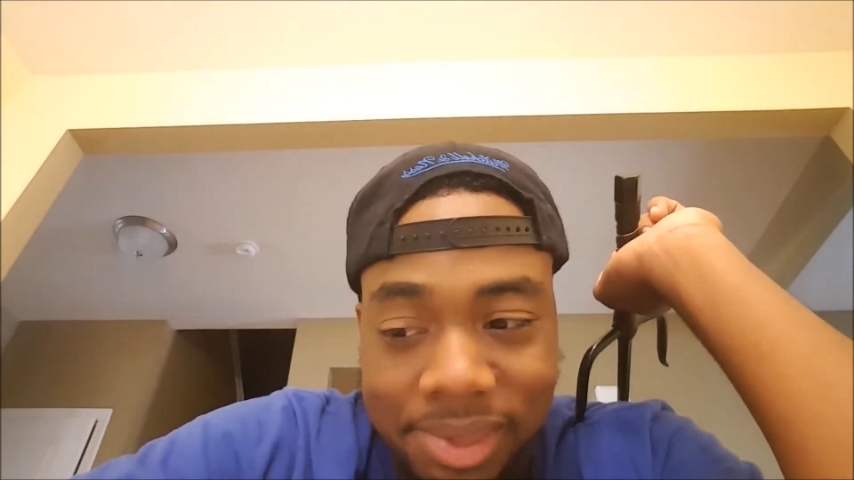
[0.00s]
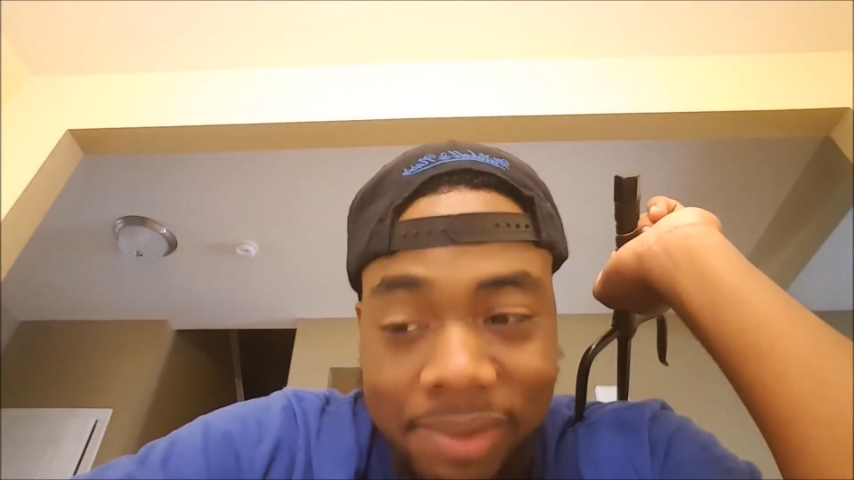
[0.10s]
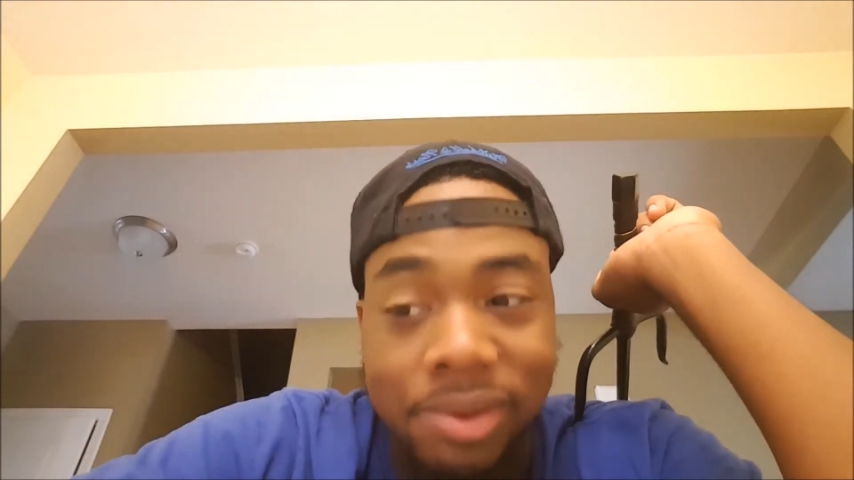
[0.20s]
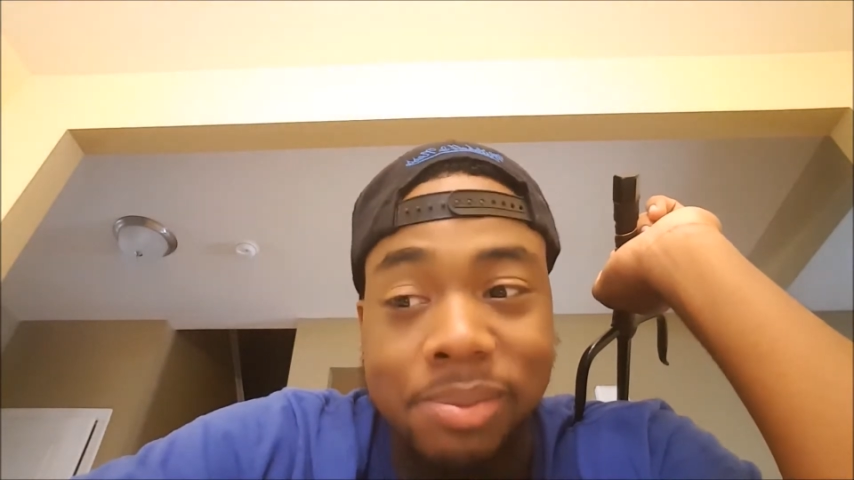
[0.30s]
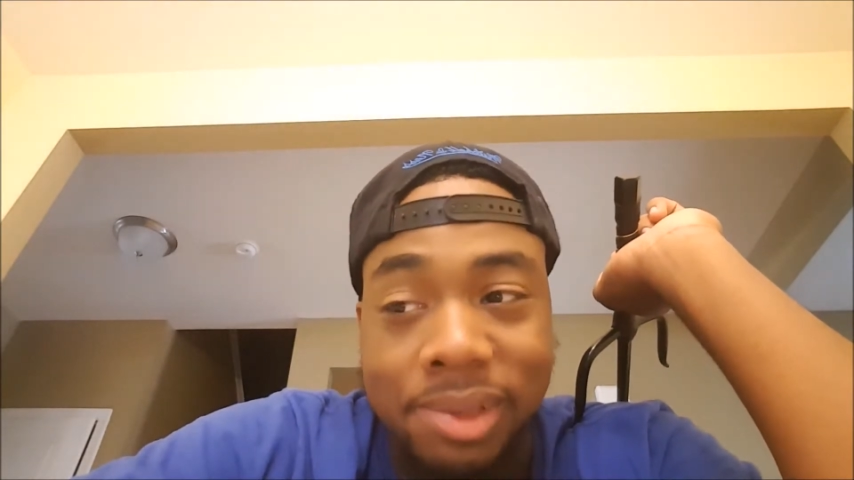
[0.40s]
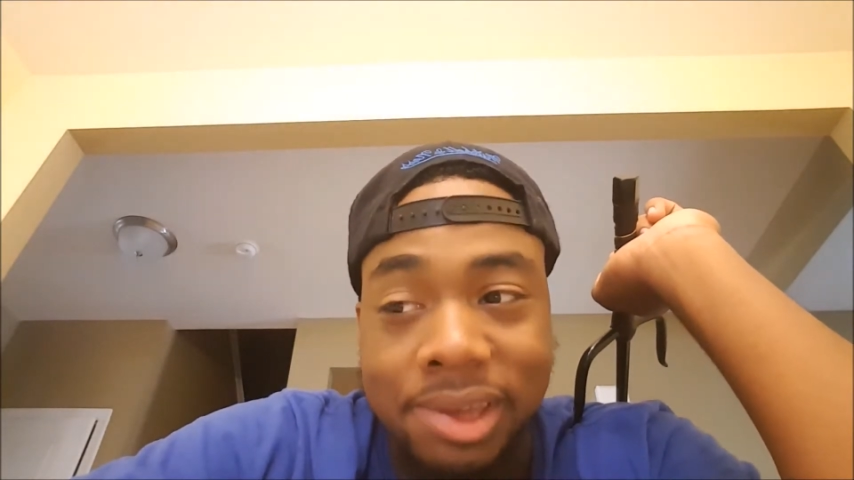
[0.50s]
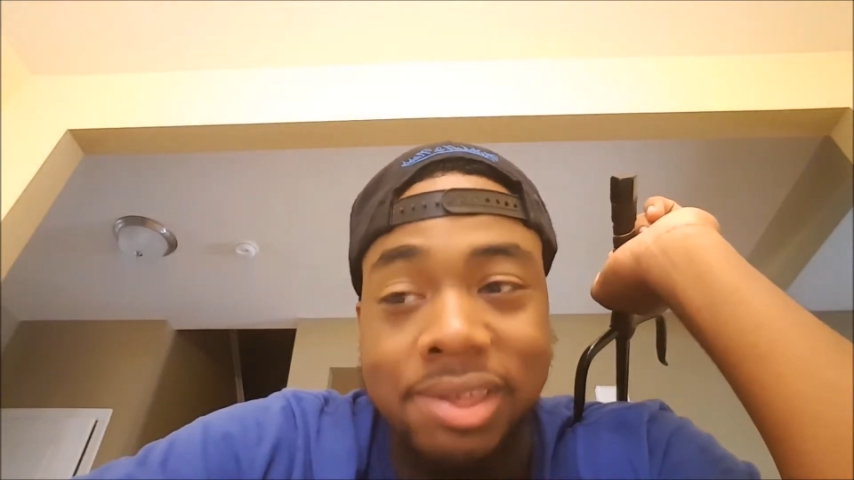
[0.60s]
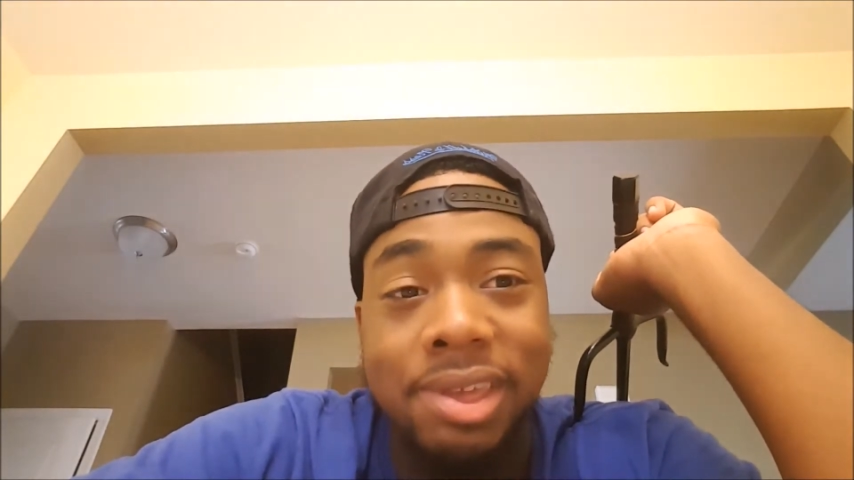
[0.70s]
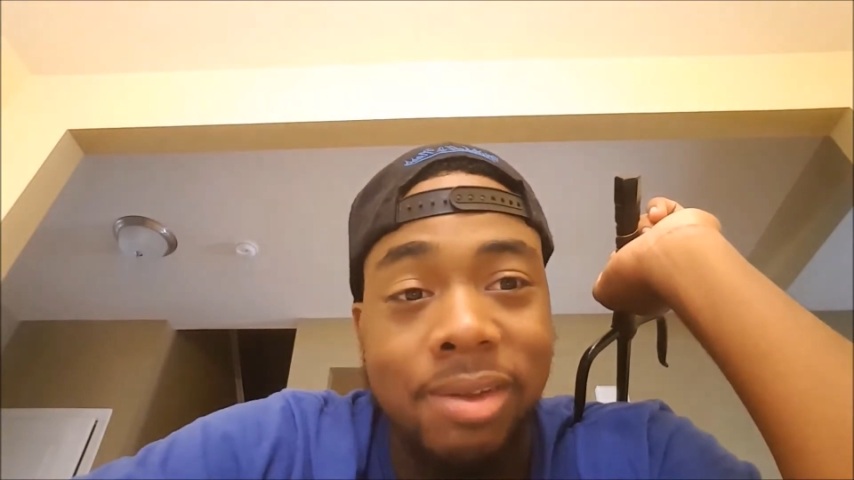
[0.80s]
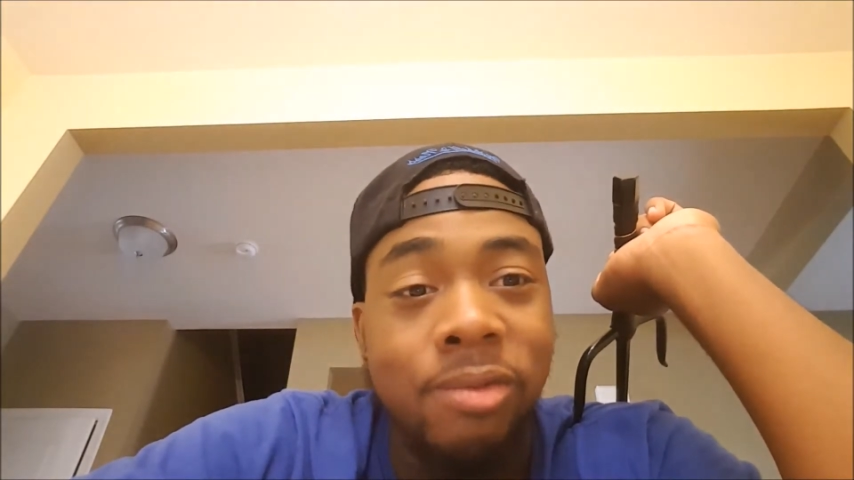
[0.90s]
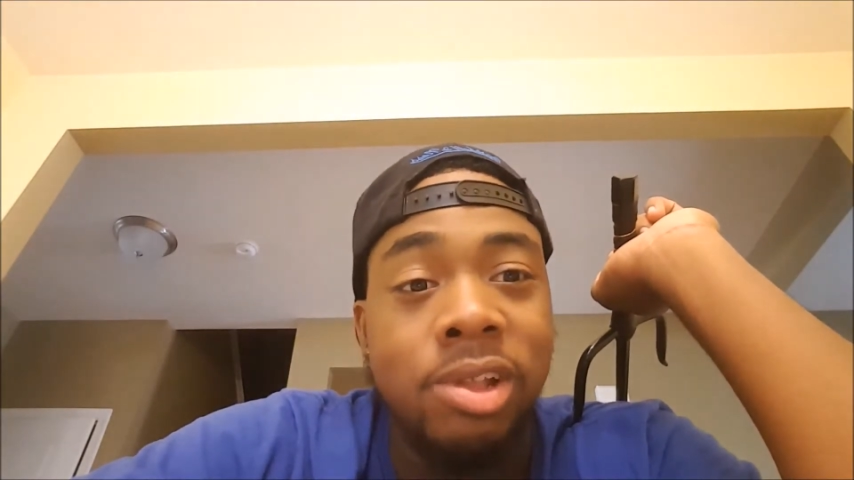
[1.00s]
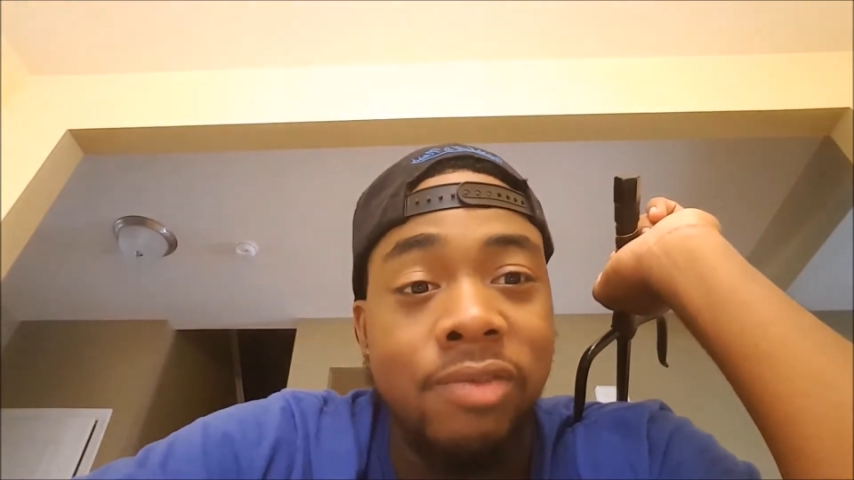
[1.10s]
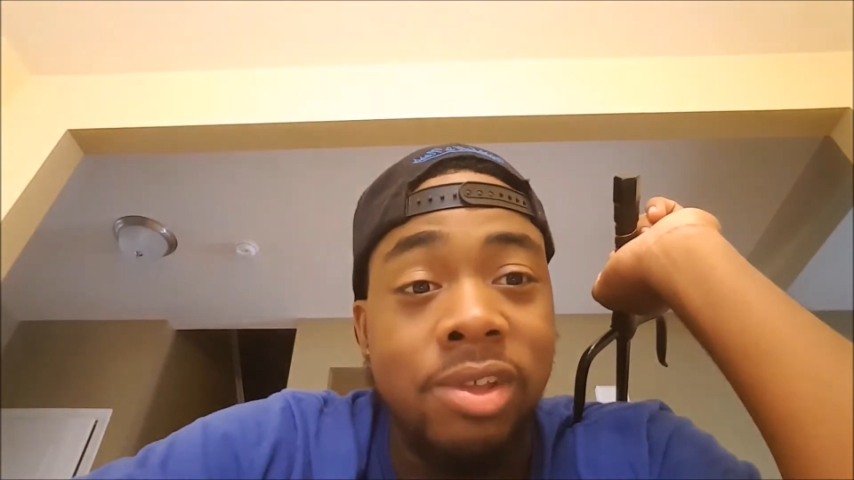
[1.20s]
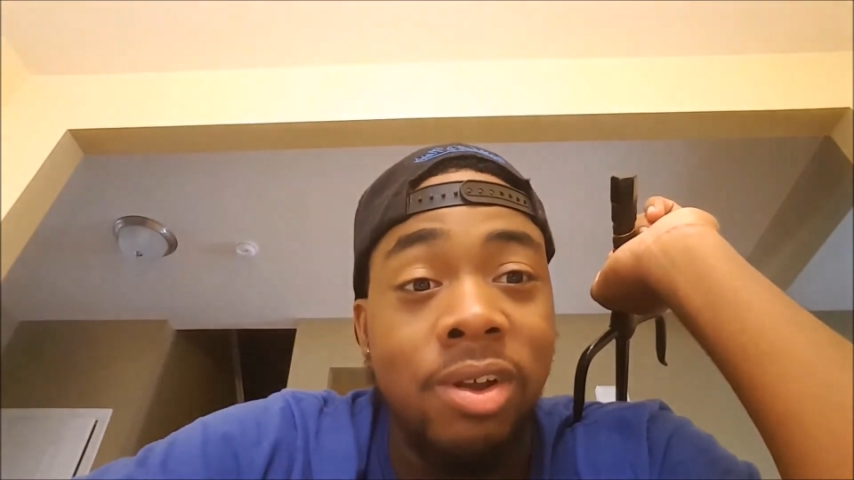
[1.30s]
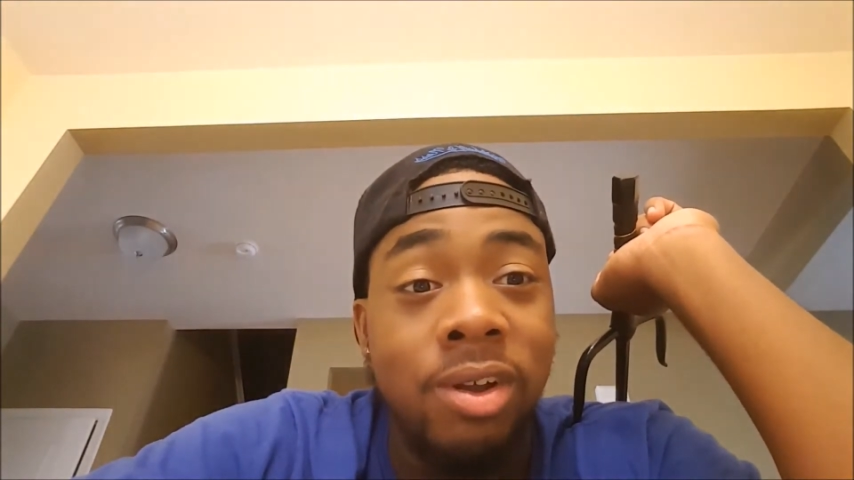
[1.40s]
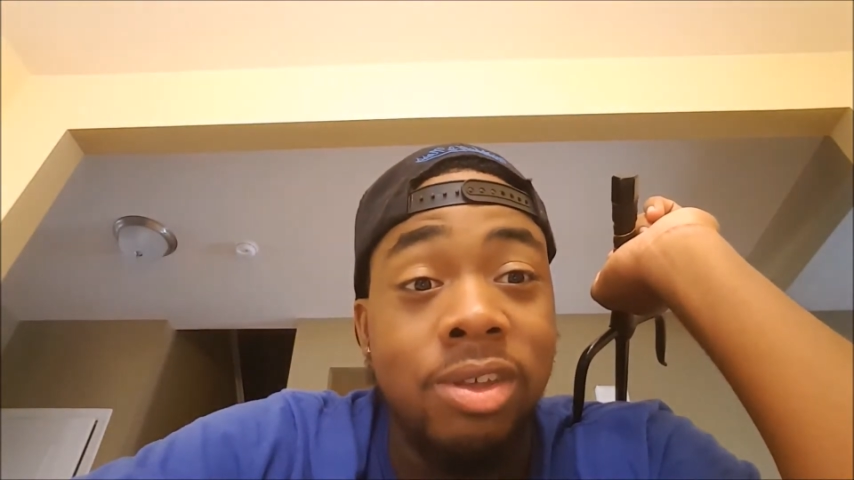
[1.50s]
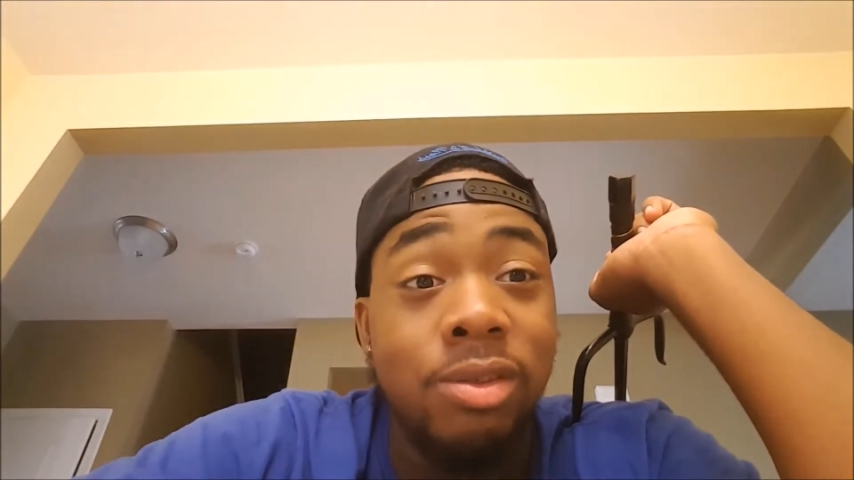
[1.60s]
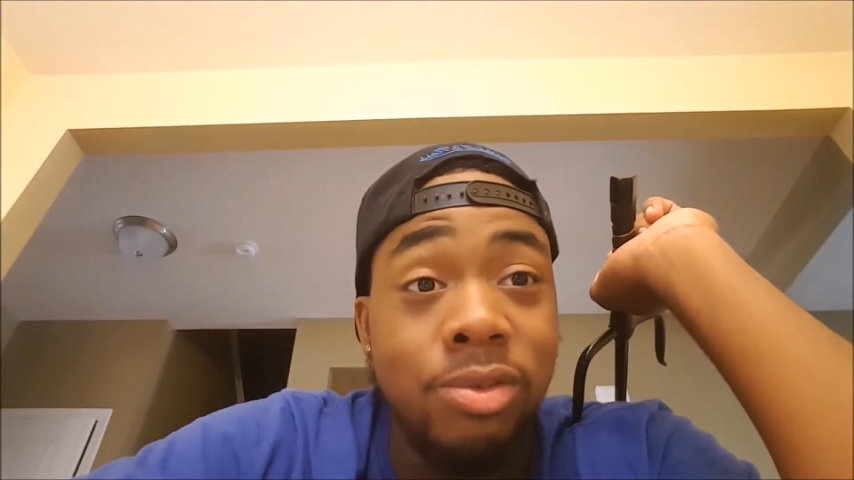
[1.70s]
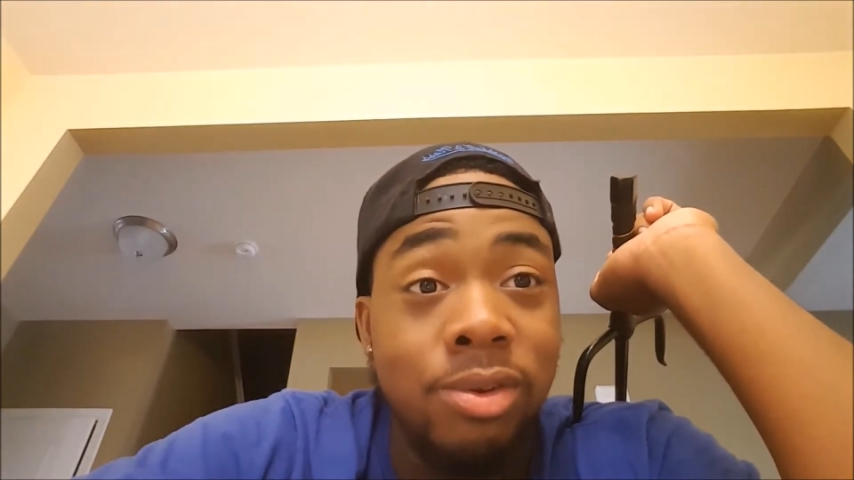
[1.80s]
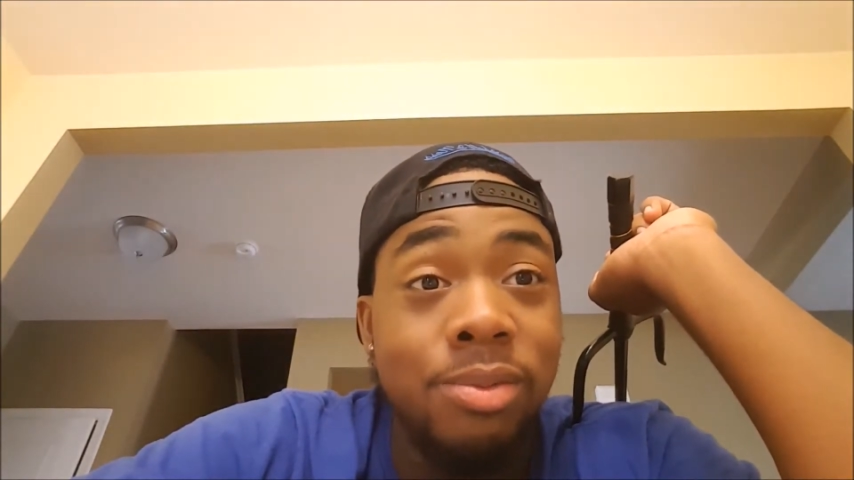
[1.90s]
Can we please get rid of it on
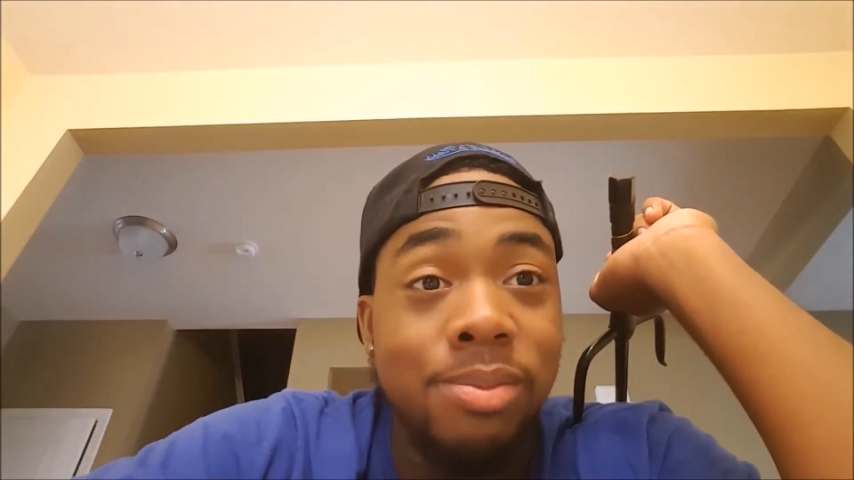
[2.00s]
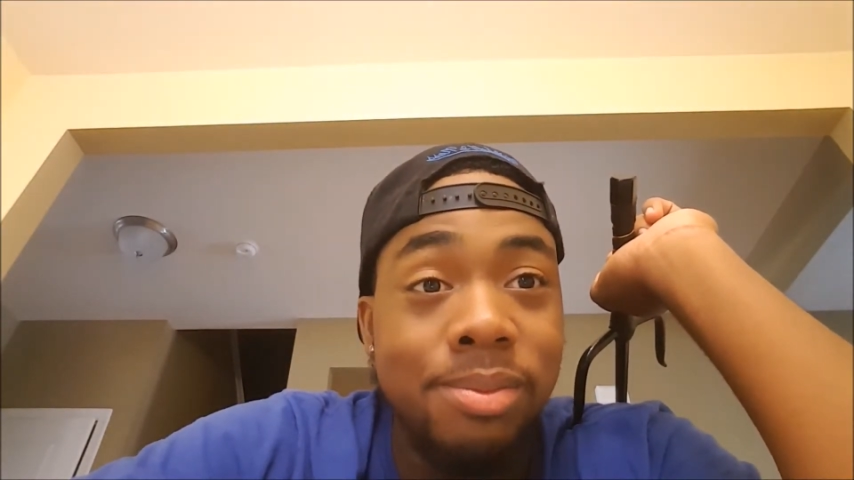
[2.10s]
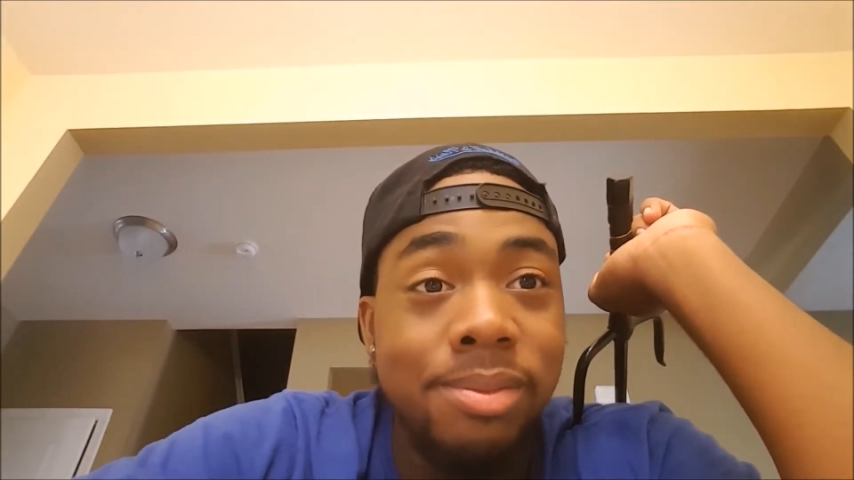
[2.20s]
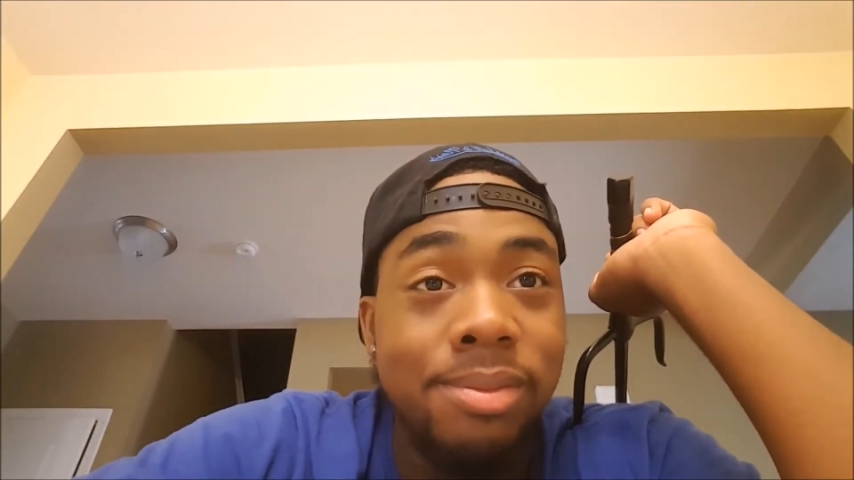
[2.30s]
YouTube,